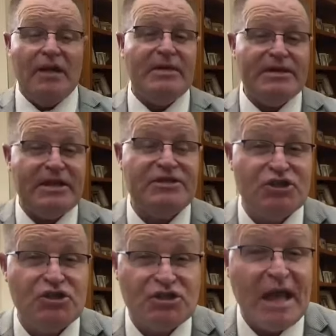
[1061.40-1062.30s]
Maybe
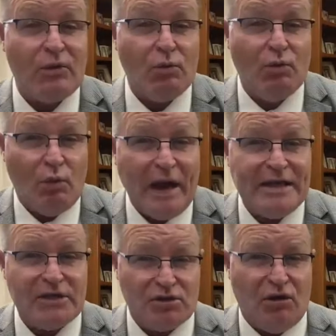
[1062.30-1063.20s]
there's just that
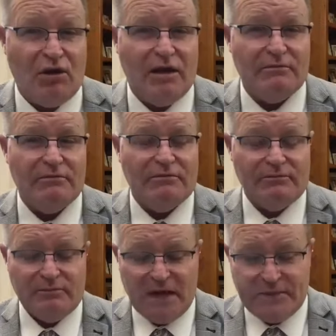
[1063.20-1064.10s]
wait time.
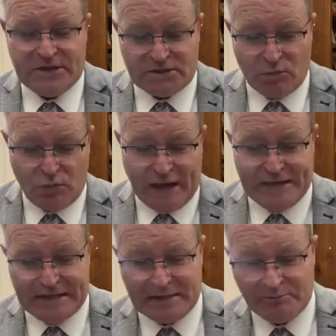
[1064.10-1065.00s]
Maybe there's a
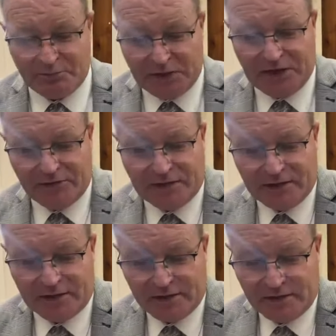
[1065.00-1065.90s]
waiting
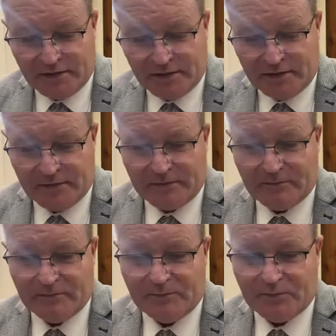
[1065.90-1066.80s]
period
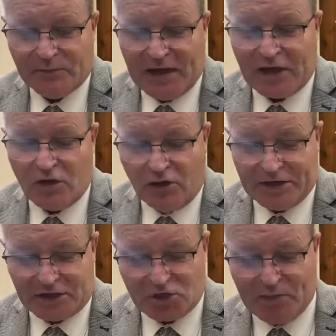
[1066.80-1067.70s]
that
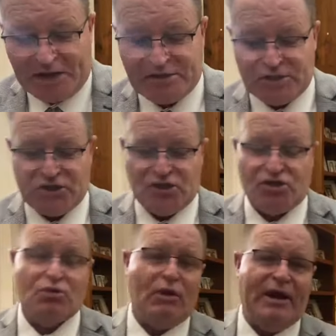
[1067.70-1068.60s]
God expects us
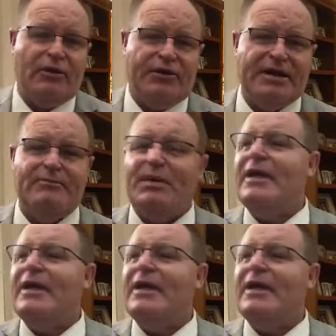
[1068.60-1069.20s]
just to wait on Him.